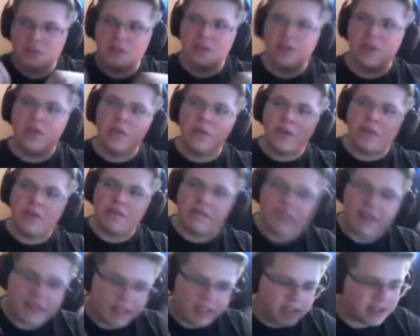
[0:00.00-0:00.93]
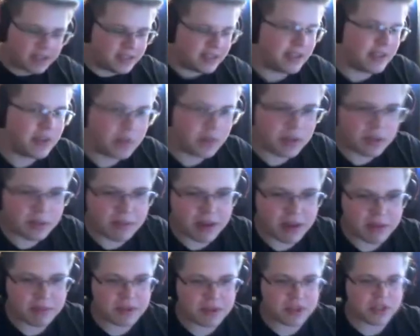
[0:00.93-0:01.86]
We can finally continue with the
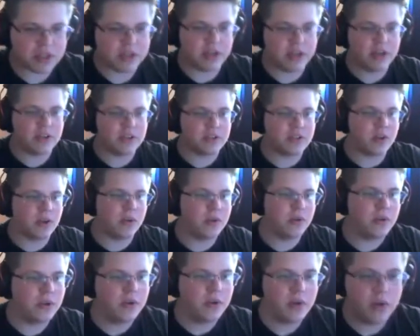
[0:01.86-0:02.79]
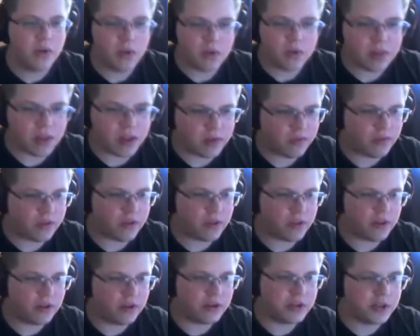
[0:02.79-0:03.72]
main mission here. So, without
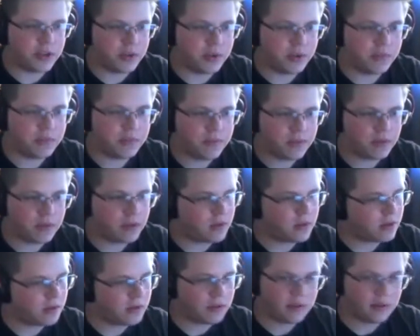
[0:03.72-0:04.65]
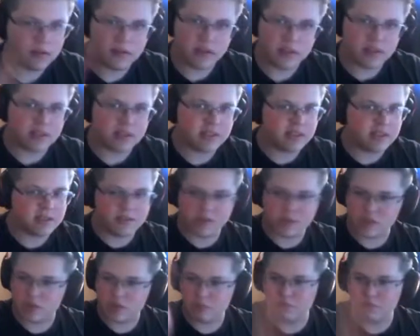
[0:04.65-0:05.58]
further ado, let's
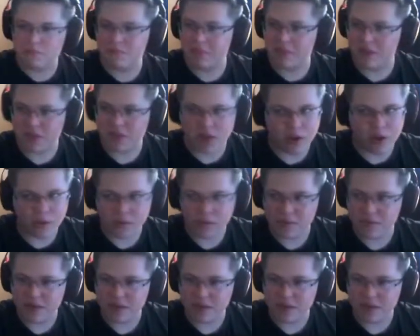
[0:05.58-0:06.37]
go.